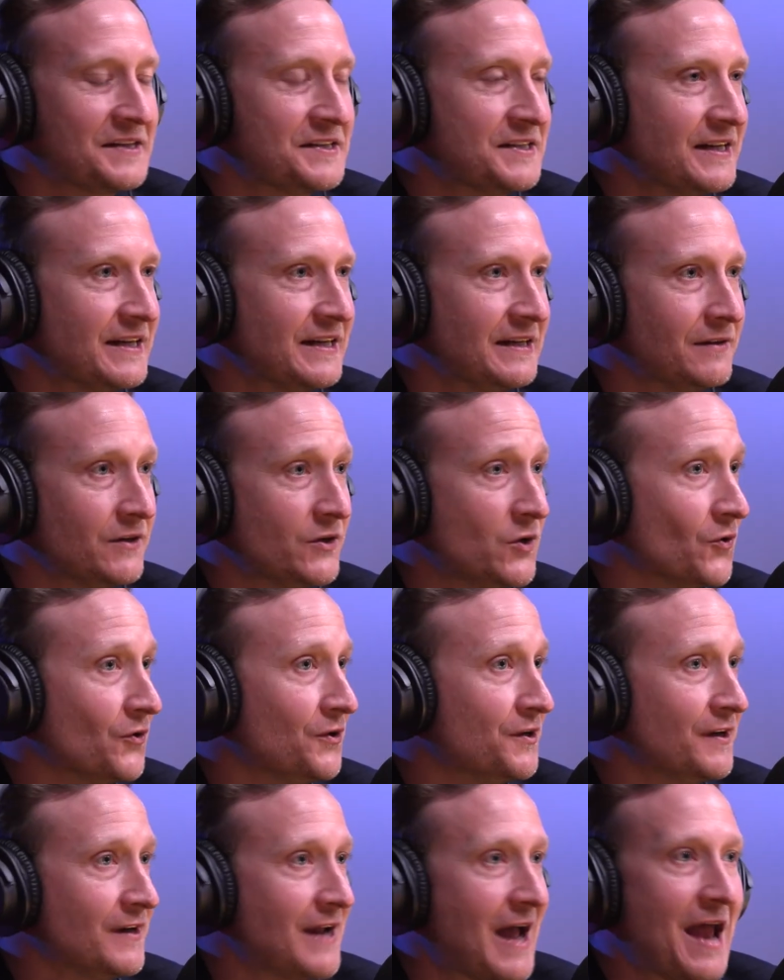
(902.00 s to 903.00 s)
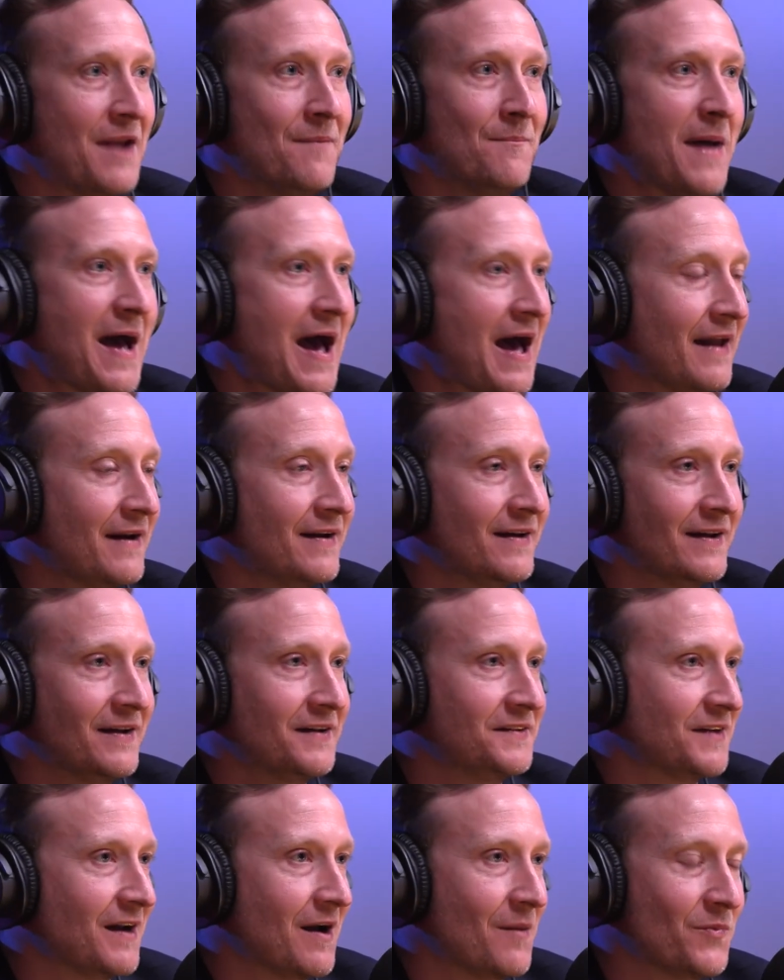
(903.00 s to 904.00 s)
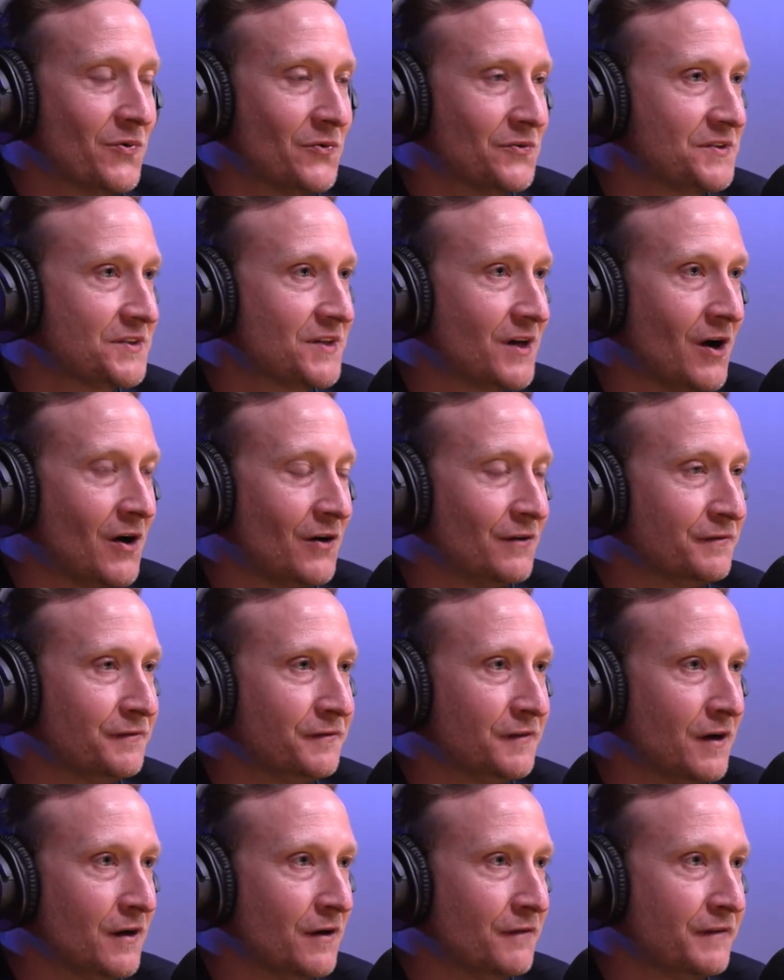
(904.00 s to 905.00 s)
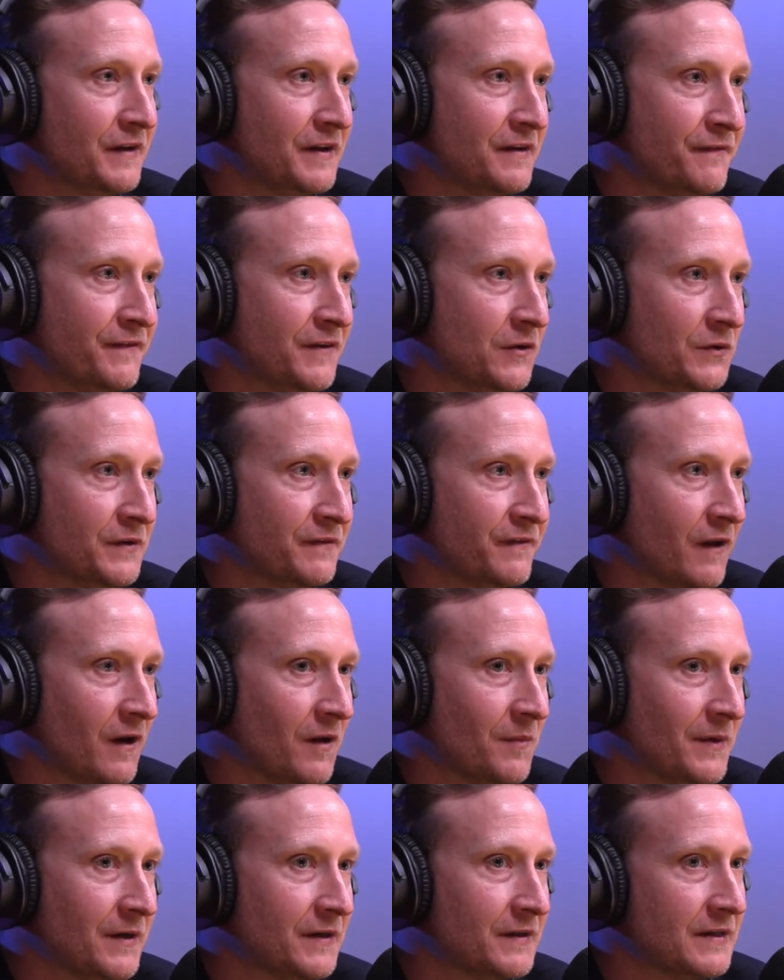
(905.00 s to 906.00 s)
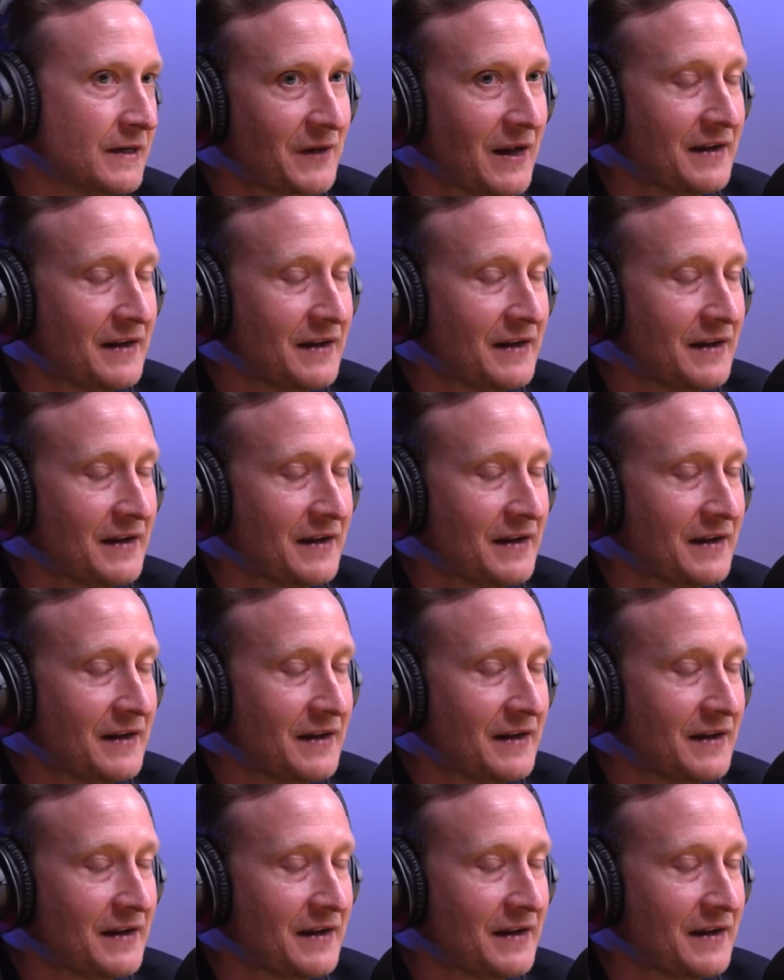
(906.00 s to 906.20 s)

see good and bad examples of, of infill development,